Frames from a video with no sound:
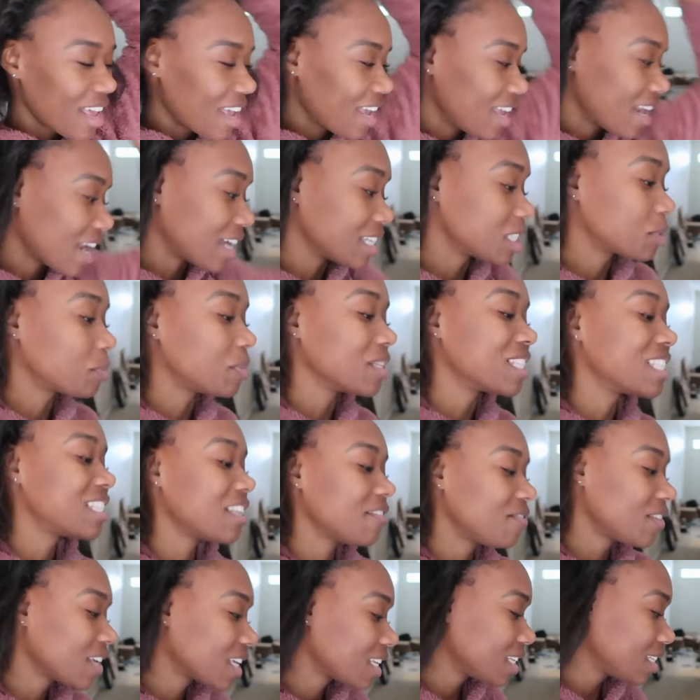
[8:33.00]
And I
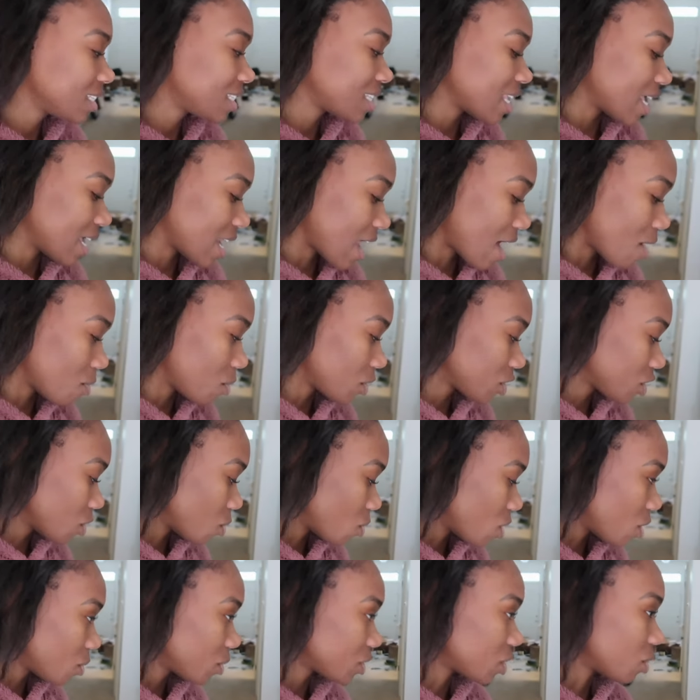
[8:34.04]
specifically said, I want the
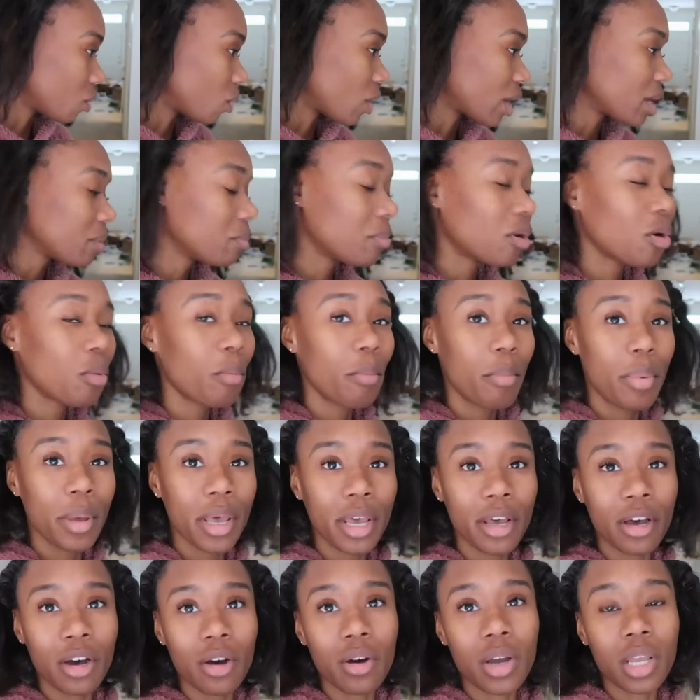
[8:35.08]
one with the rainbow
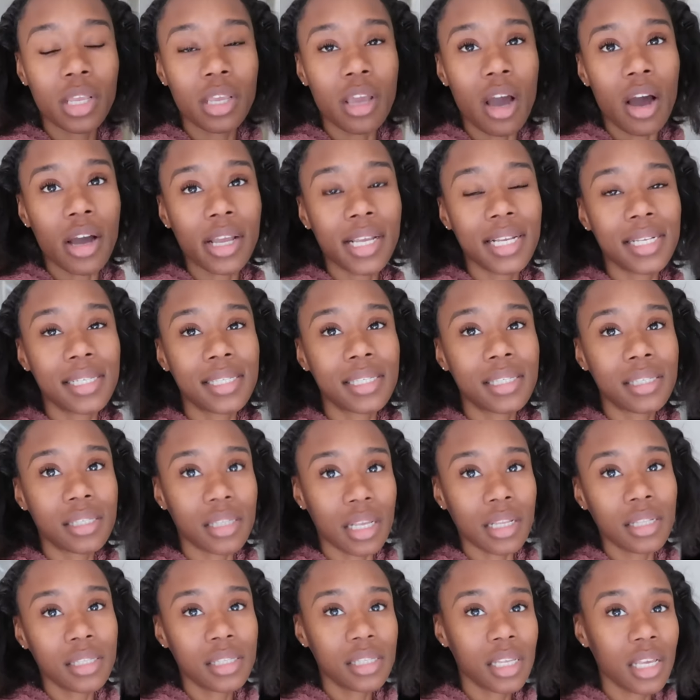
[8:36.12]
bell. And y'all, he
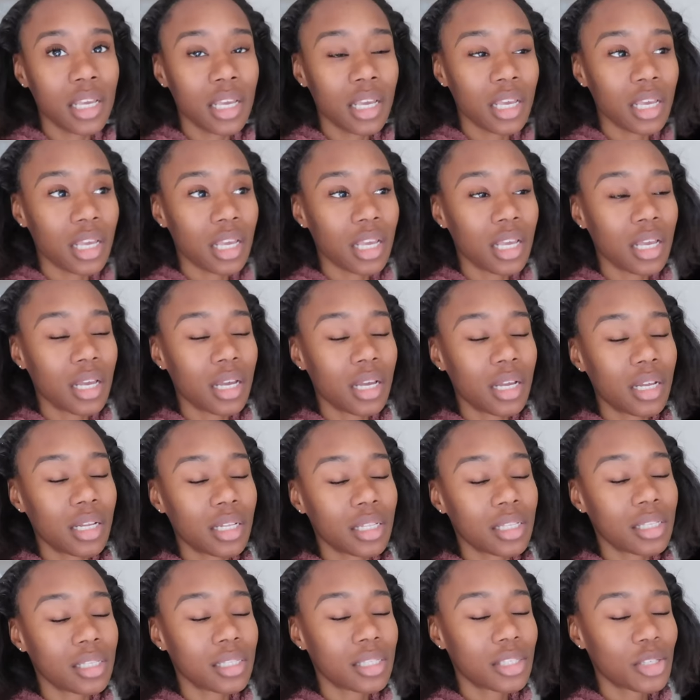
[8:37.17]
sent it
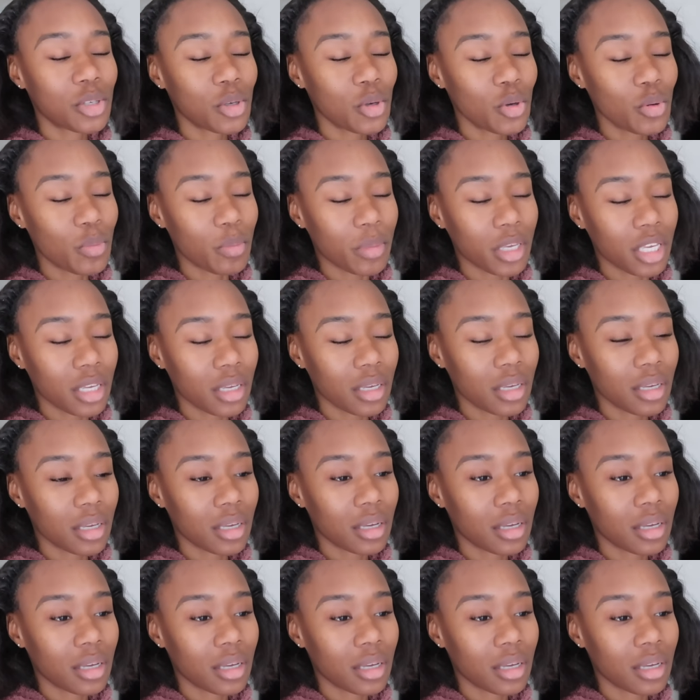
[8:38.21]
to me.